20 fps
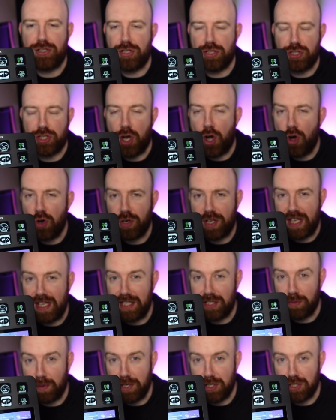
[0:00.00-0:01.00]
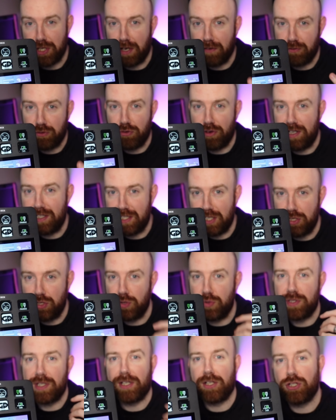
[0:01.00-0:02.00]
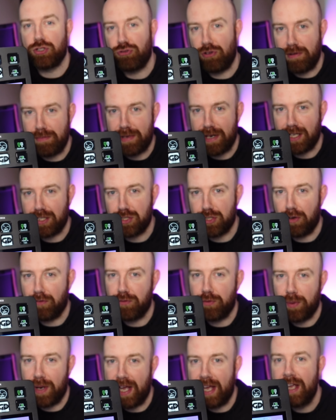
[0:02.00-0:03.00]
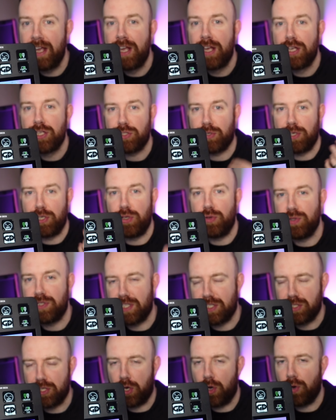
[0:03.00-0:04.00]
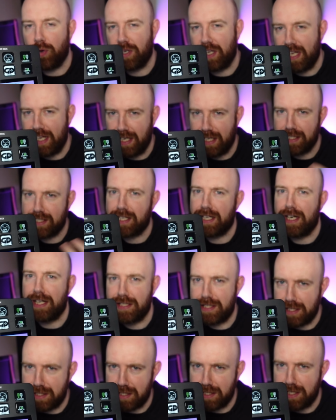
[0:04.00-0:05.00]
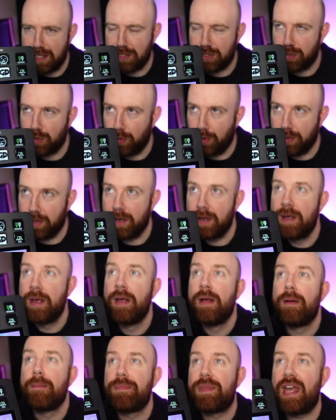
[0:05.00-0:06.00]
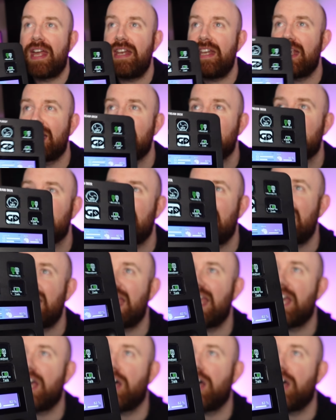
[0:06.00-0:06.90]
just a hotkey switch that I've created using the Stream Deck software, so it uses the hotkey that's connected to Discord. Then you can see here